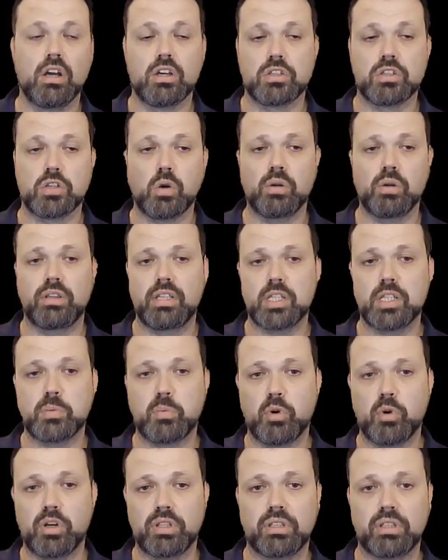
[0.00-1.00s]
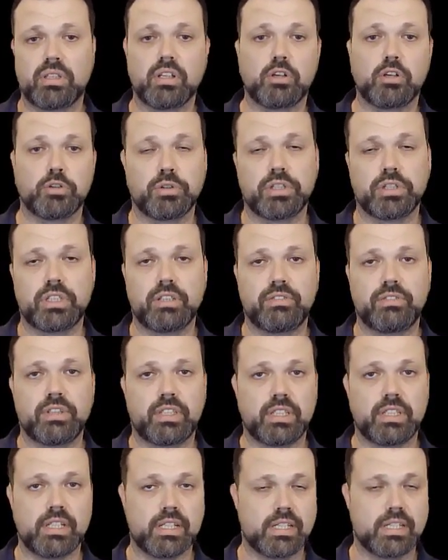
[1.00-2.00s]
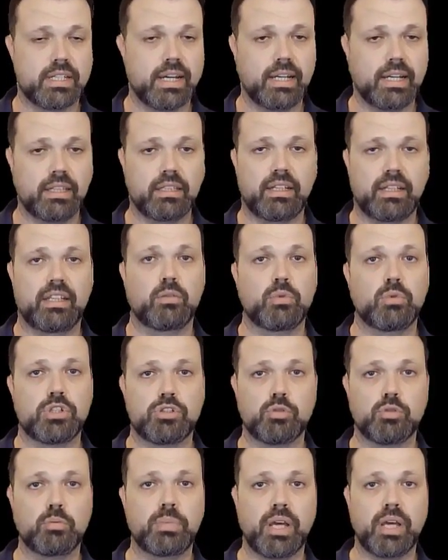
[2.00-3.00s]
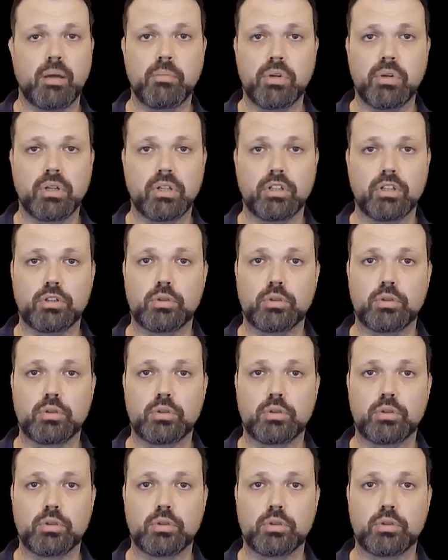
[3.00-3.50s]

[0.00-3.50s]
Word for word: So at this point, the connectivity is set and we should be able